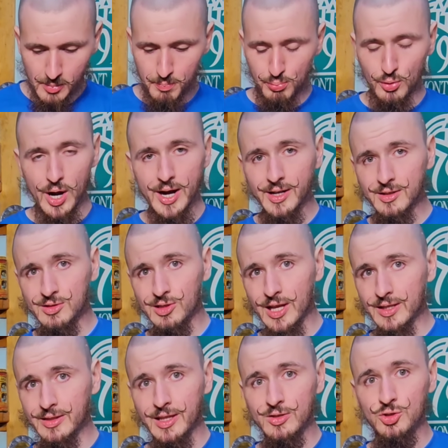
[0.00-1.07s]
Products
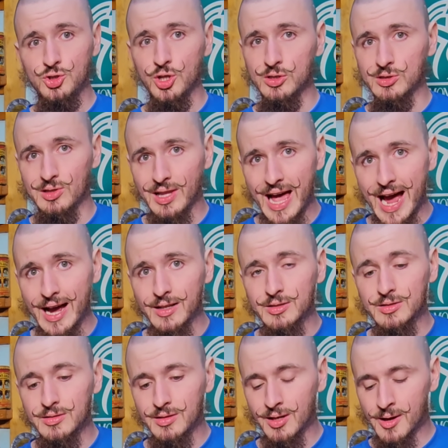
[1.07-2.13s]
like this just
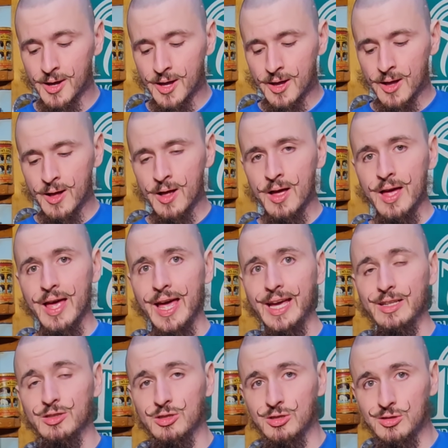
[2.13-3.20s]
last
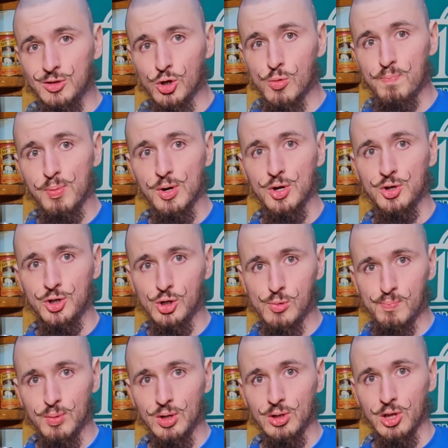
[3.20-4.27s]
a super
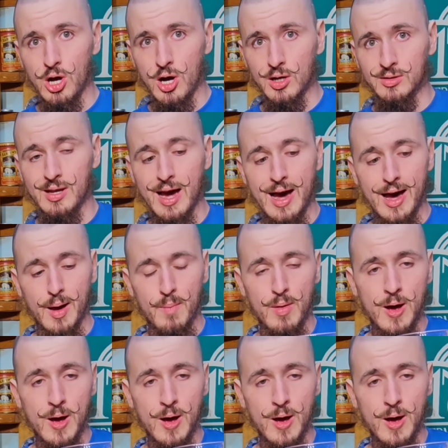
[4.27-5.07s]
duper long time.